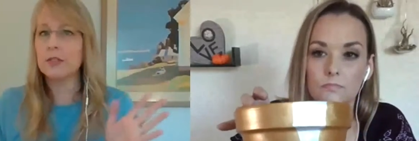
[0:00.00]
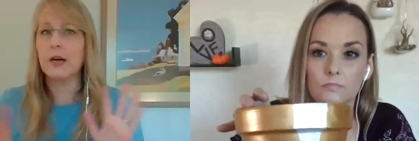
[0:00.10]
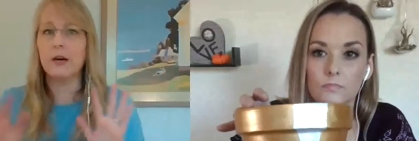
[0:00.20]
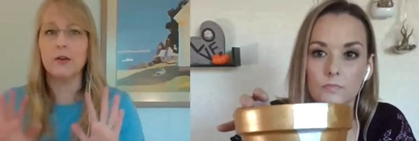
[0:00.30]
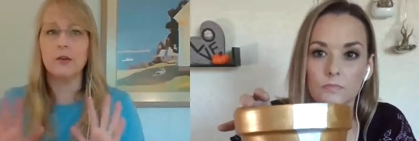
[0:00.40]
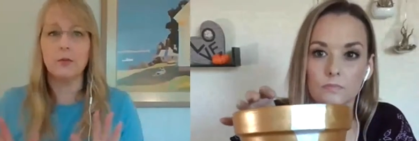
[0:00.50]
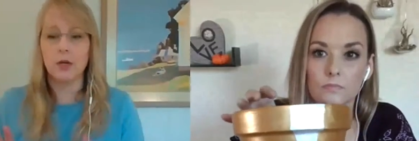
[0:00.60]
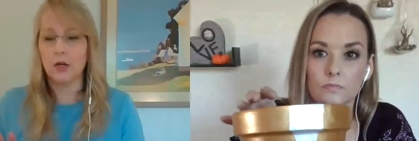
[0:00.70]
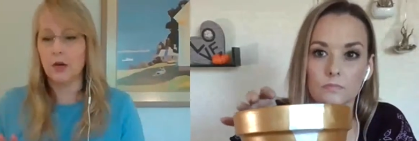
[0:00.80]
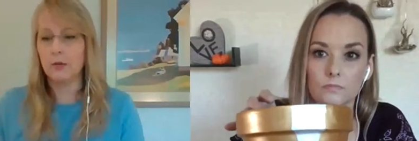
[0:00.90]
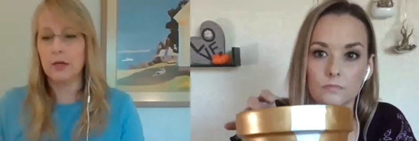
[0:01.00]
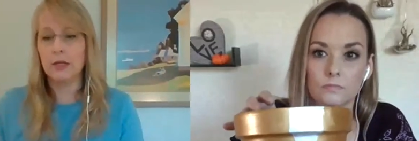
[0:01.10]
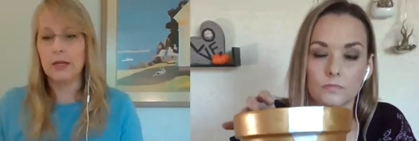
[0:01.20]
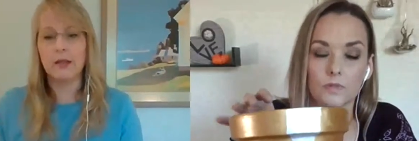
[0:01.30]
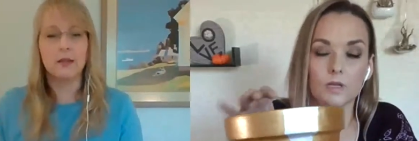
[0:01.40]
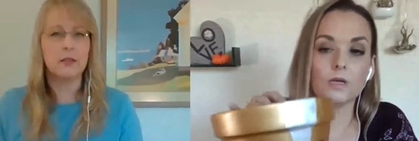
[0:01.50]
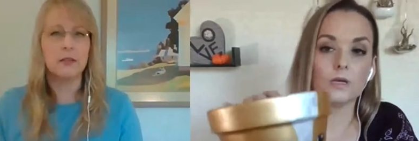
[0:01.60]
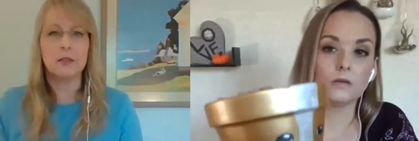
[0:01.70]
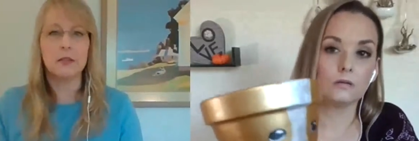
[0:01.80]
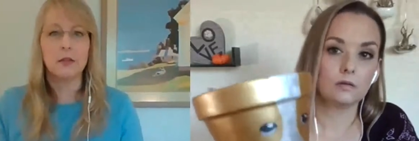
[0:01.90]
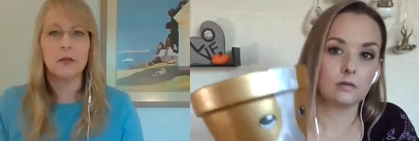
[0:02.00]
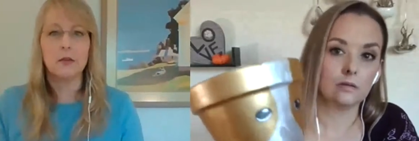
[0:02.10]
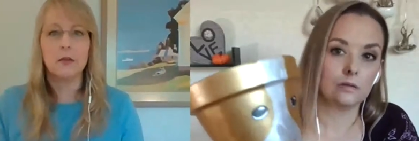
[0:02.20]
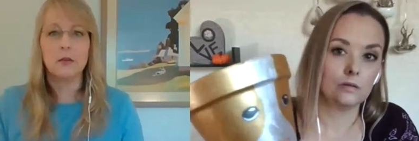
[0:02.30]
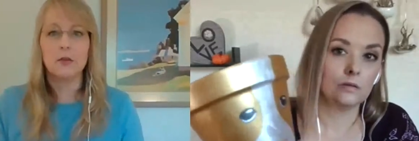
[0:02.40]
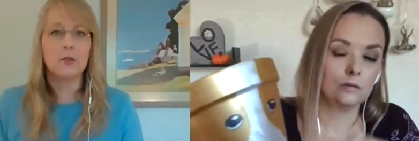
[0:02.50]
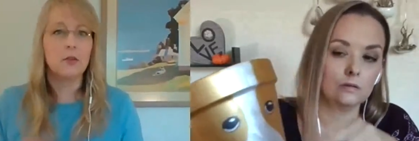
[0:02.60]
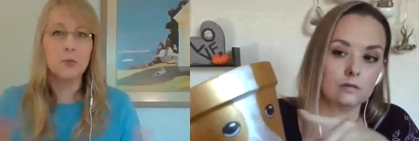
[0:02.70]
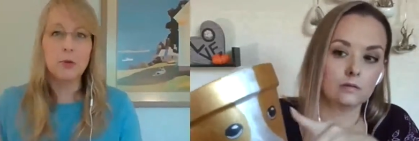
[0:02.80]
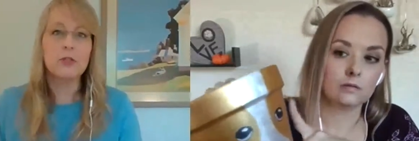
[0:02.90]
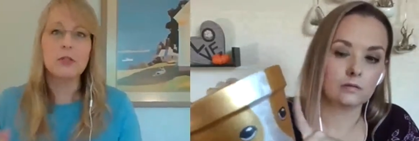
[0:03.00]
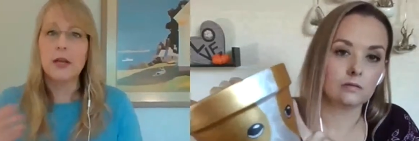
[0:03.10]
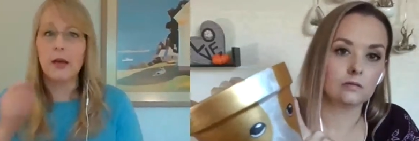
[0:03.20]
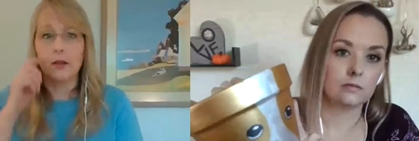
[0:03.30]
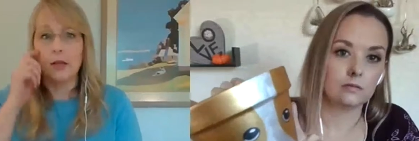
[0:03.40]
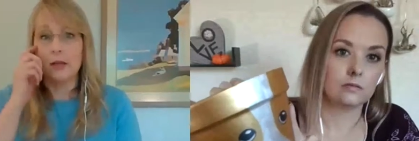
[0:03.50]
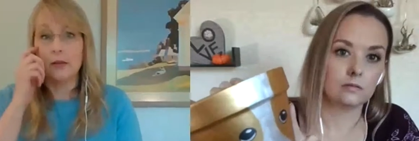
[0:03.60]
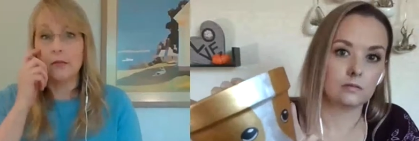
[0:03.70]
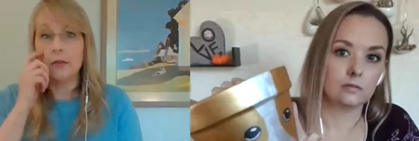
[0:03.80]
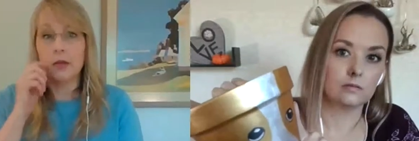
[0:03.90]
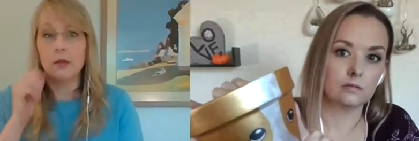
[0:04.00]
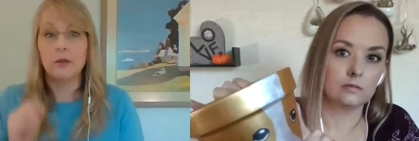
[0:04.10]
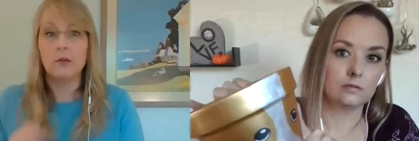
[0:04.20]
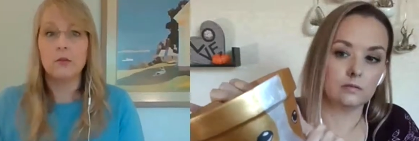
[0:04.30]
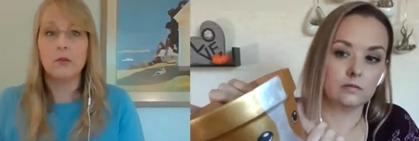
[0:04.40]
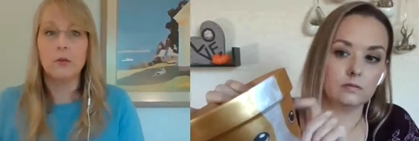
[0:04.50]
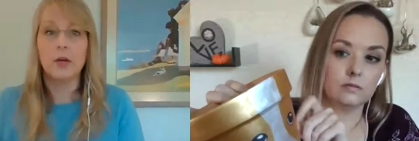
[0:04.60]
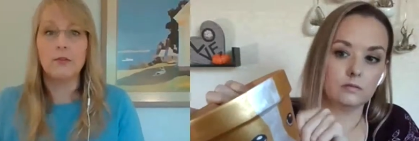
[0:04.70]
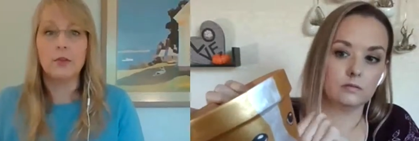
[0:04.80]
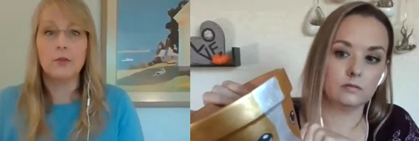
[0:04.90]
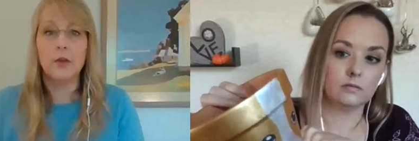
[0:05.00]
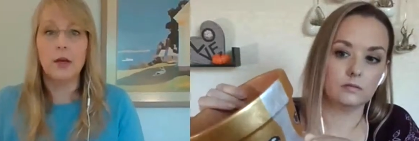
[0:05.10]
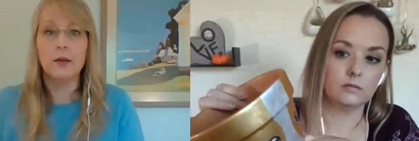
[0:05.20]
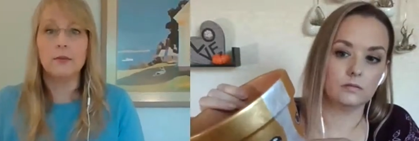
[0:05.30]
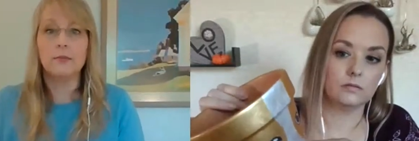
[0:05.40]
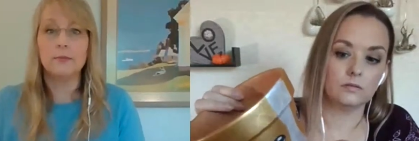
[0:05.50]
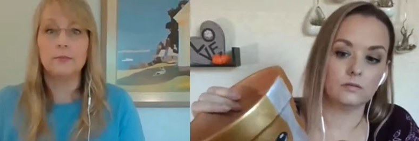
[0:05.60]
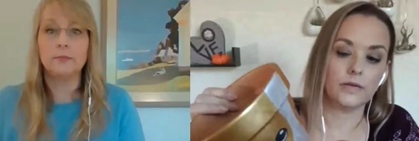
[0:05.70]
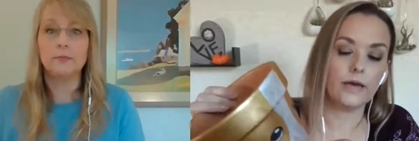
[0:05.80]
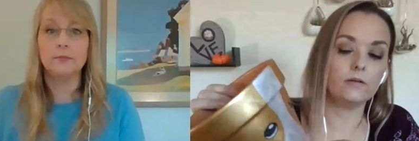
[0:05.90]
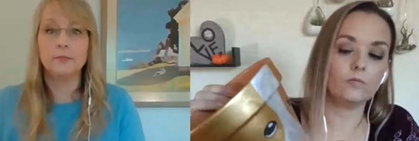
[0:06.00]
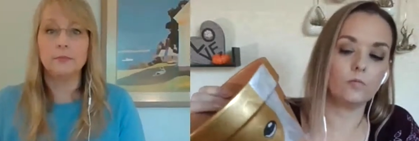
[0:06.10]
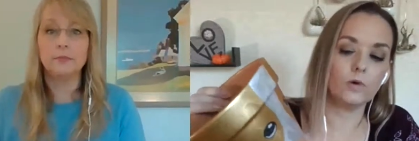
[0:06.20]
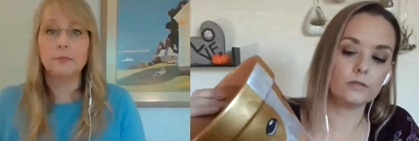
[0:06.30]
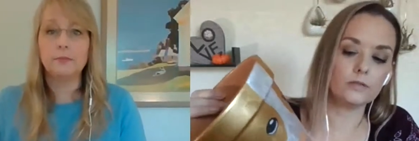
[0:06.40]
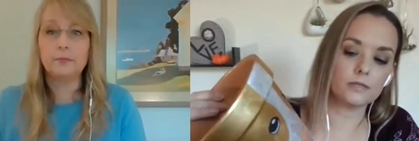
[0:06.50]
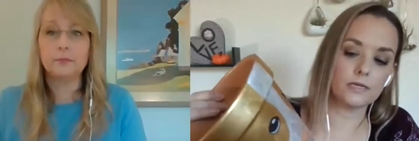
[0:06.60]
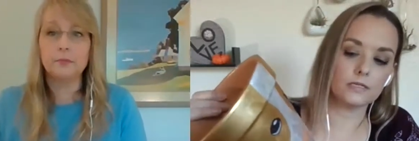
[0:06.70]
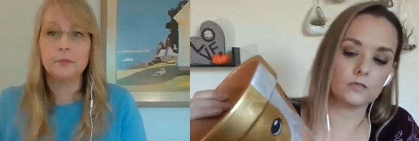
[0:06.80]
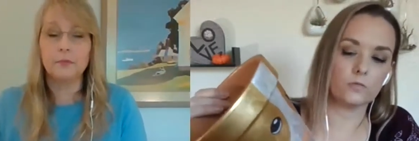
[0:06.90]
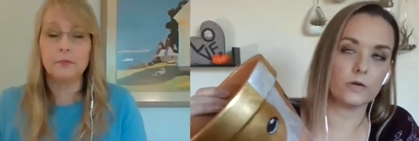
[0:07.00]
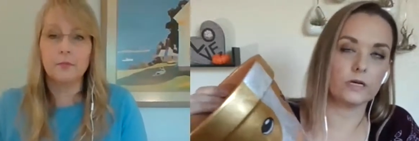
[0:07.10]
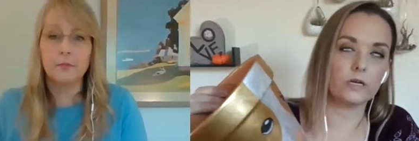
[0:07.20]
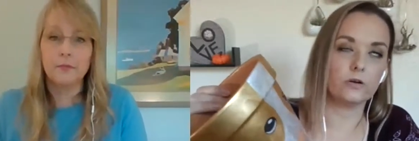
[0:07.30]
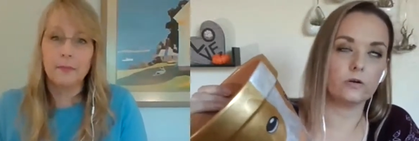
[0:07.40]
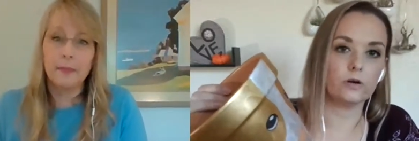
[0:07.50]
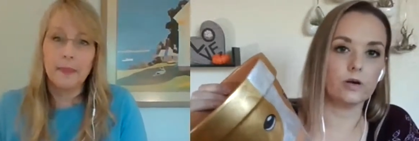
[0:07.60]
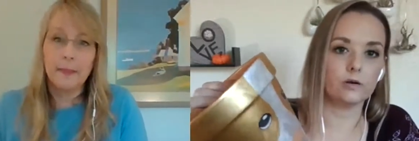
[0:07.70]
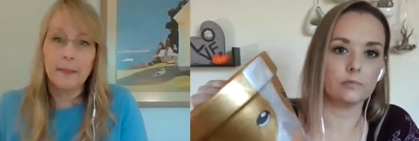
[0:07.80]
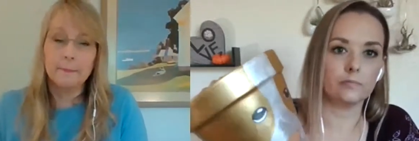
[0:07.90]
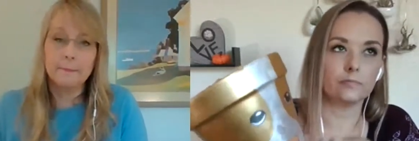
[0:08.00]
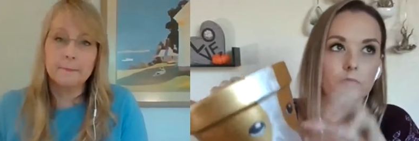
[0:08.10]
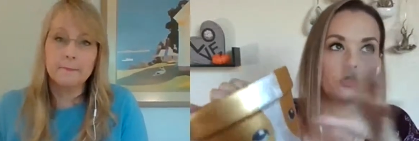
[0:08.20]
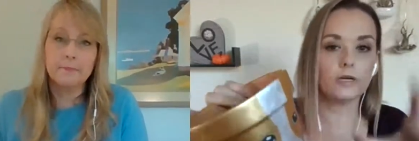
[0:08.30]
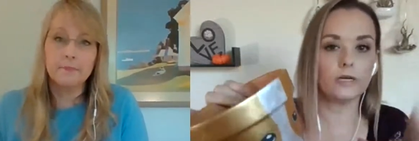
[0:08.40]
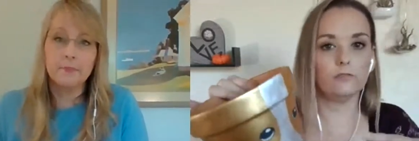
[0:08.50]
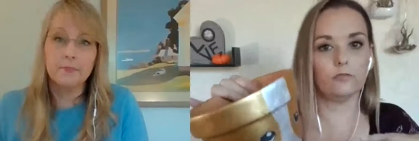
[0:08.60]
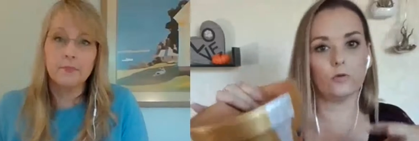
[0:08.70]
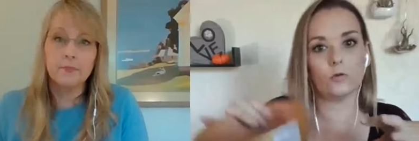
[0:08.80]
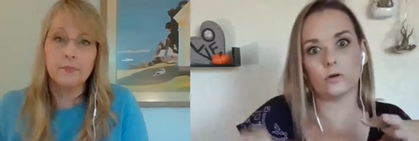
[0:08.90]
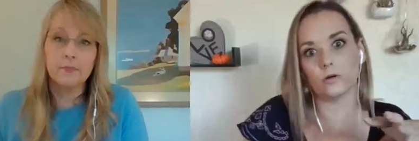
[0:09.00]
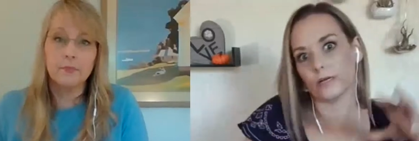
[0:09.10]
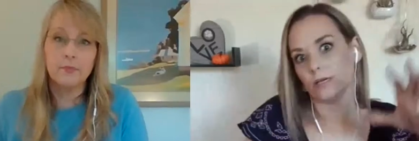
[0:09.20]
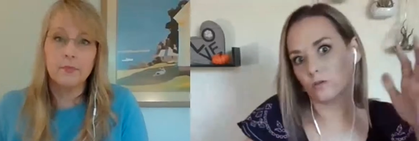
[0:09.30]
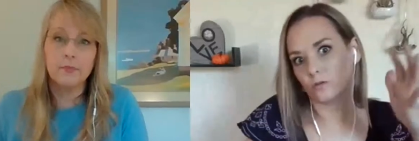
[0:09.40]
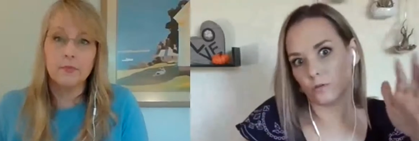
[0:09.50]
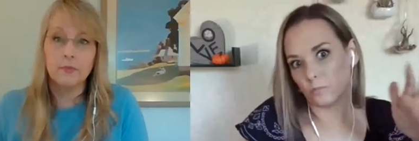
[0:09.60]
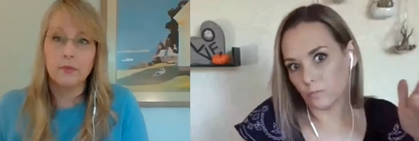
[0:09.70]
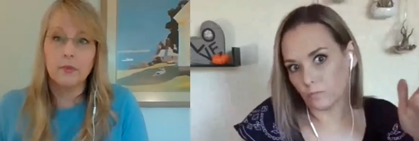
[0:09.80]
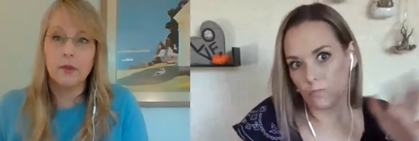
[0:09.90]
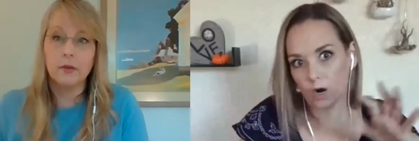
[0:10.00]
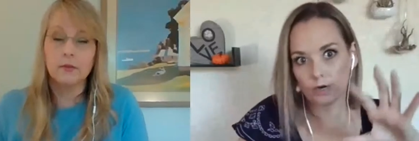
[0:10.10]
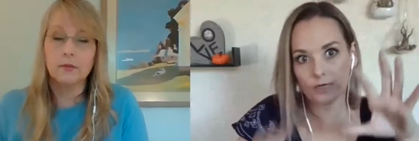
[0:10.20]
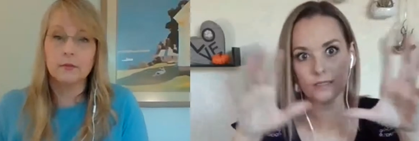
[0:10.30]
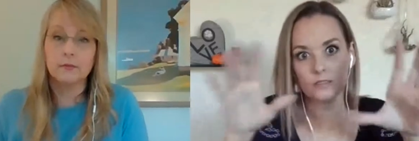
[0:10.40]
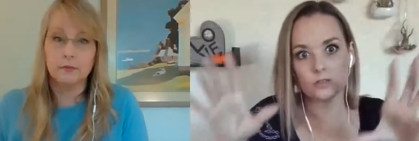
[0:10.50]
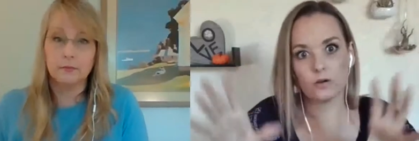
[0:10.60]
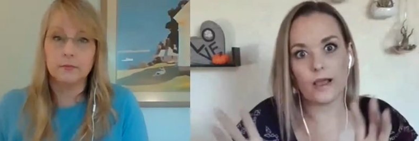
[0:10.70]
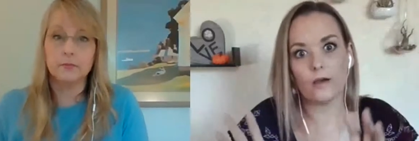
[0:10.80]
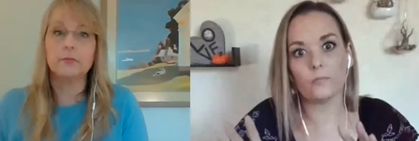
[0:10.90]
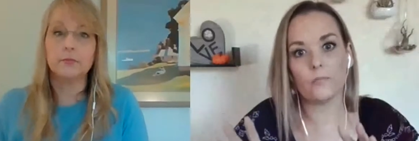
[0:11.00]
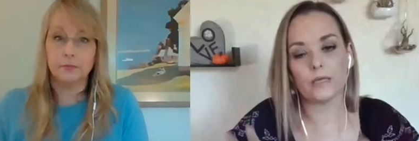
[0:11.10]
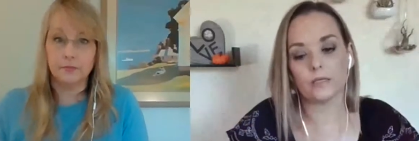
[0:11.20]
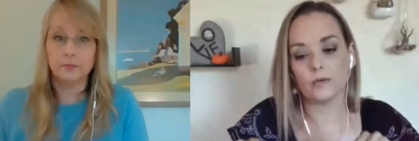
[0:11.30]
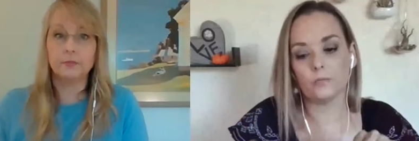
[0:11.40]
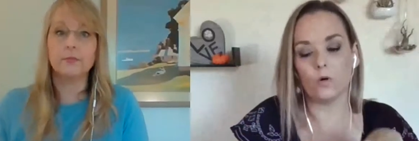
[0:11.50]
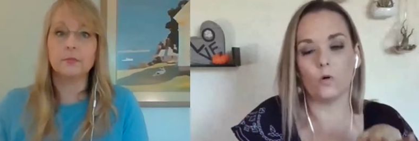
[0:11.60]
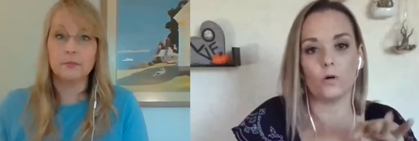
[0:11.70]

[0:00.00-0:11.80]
Speaker 1: style you want to go with. Again, this is your personality and and whatever you like.
Speaker 2: And one of the things when you're um, looking for either the markings or how to make them